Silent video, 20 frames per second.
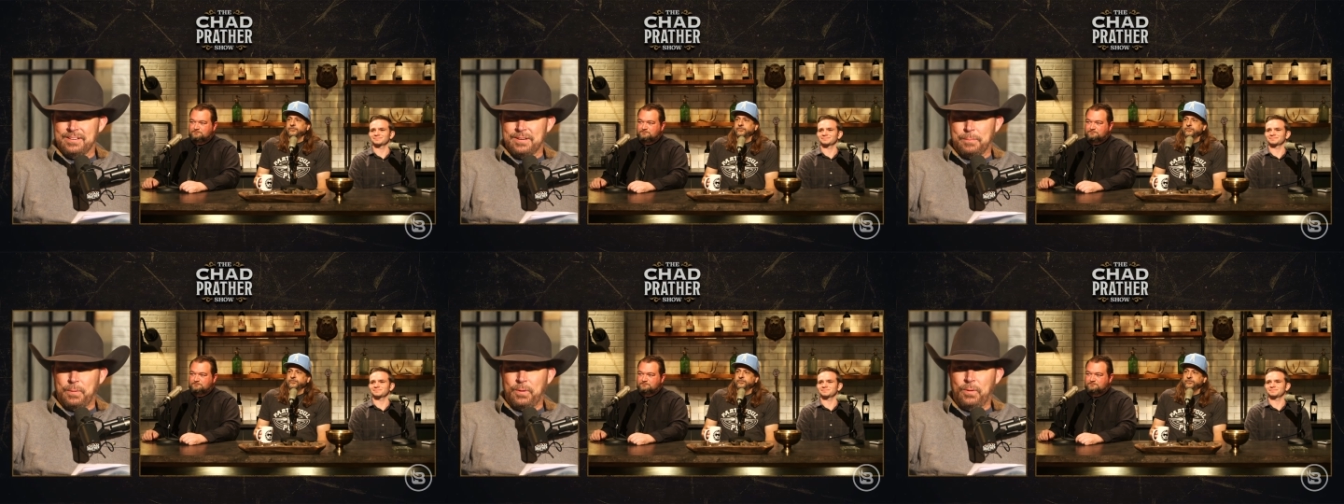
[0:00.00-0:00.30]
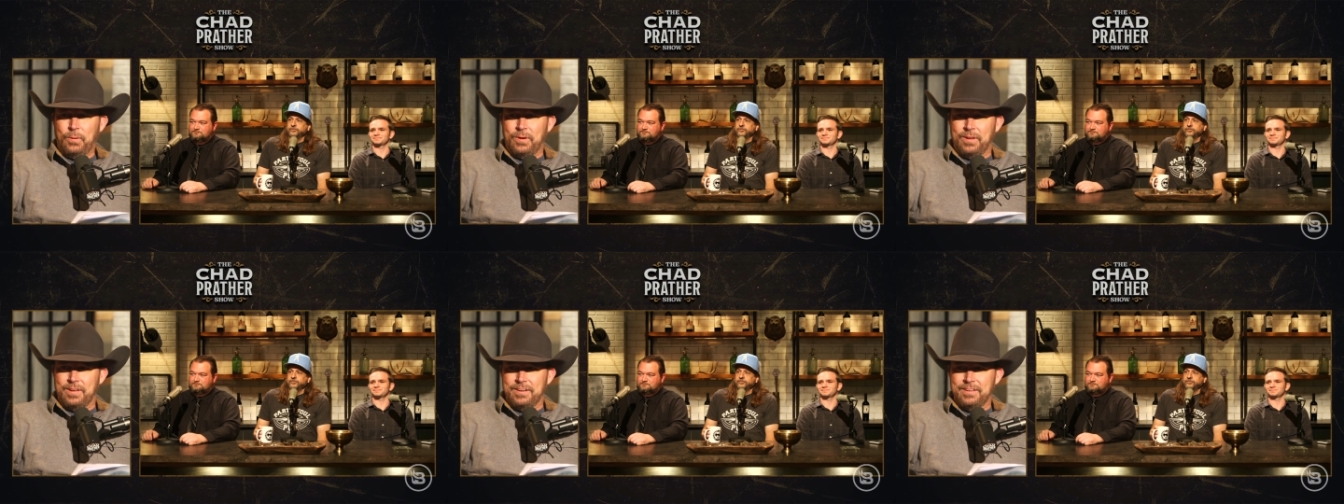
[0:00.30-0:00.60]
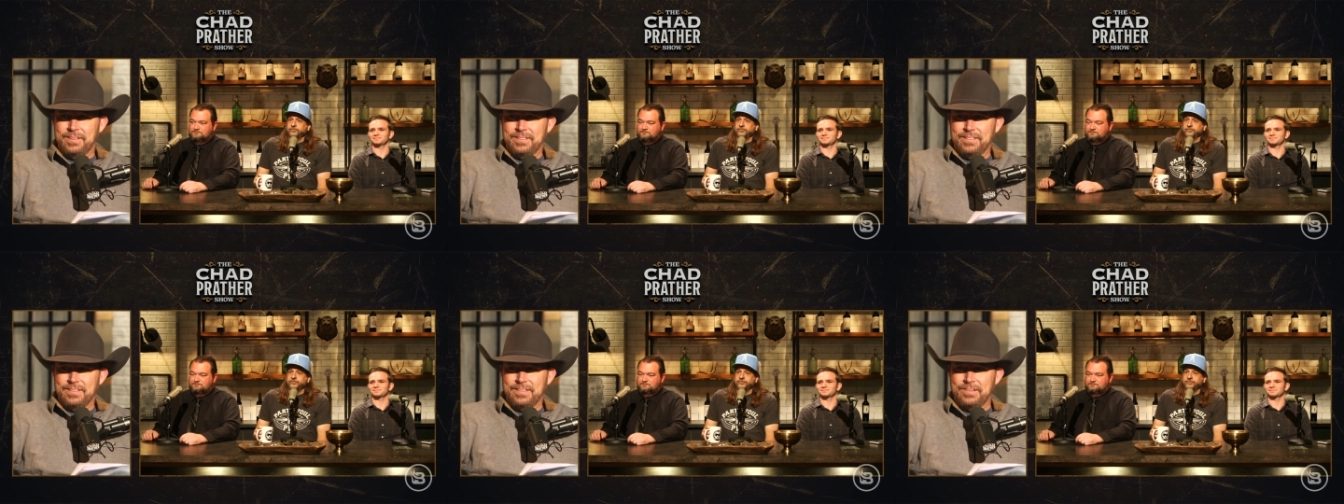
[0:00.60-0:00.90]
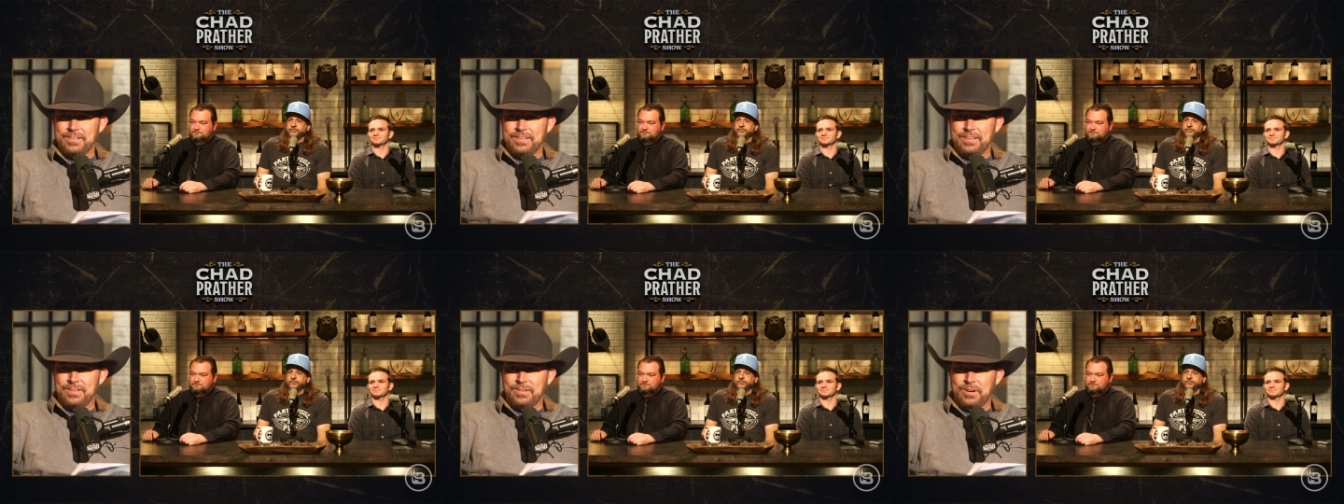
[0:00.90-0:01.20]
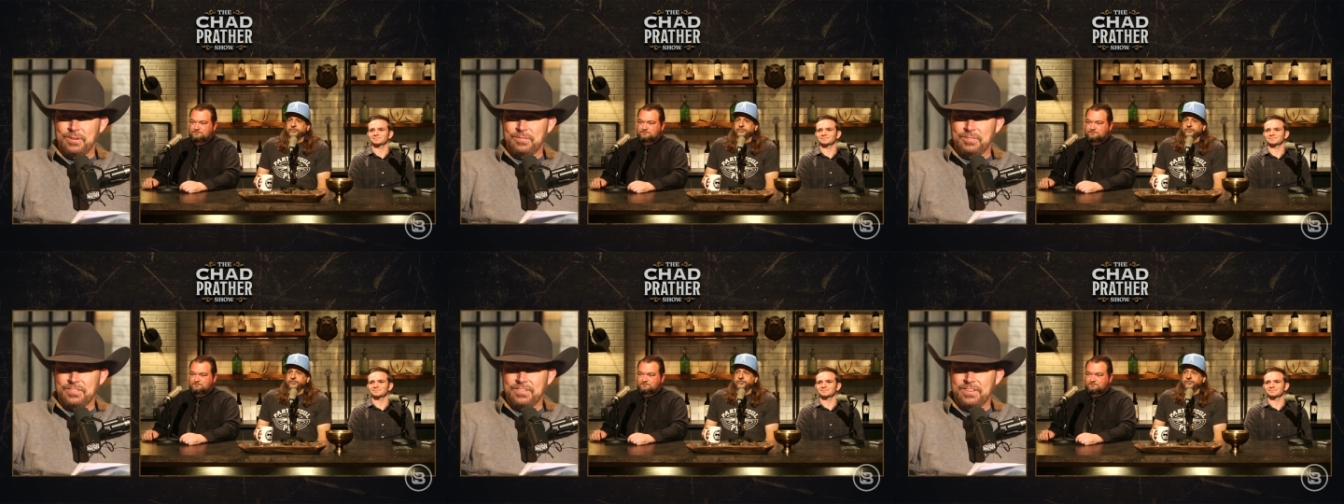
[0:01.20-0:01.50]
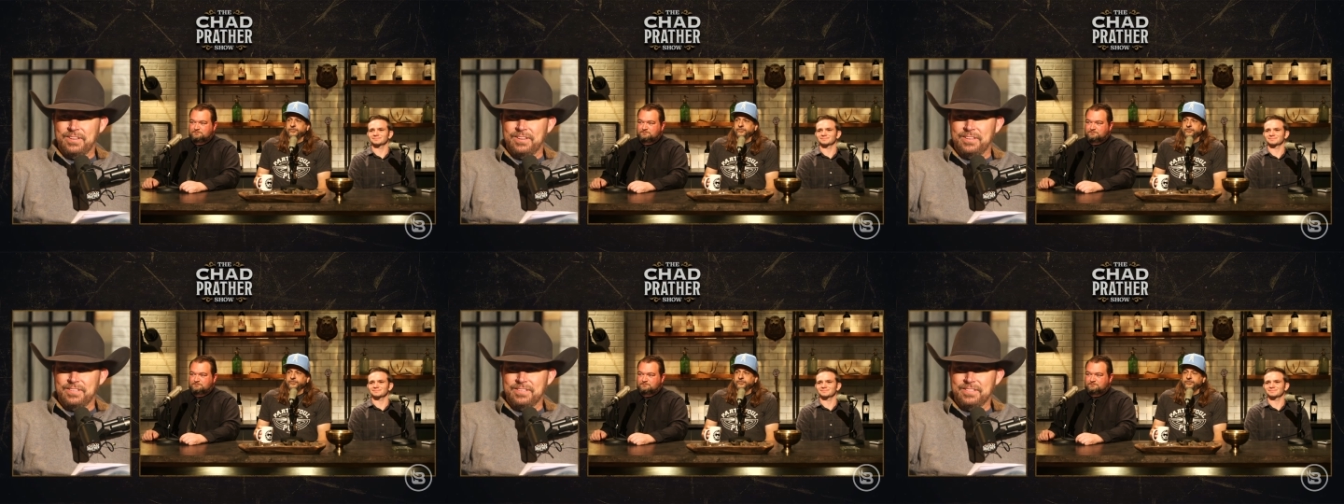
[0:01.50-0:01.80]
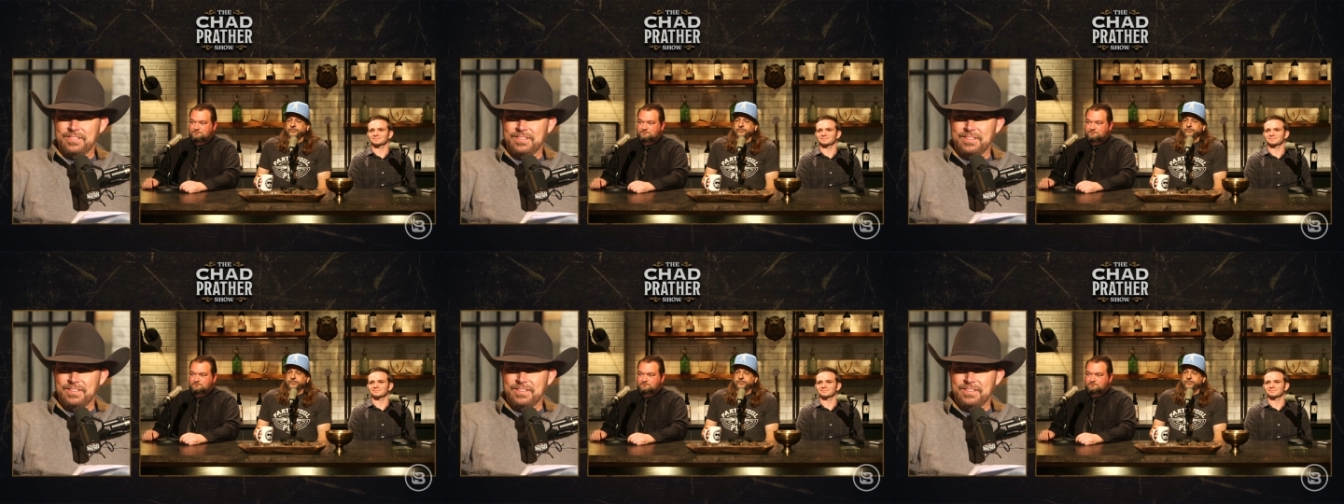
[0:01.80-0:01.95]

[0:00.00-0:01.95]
deployed and uh, you're overseas.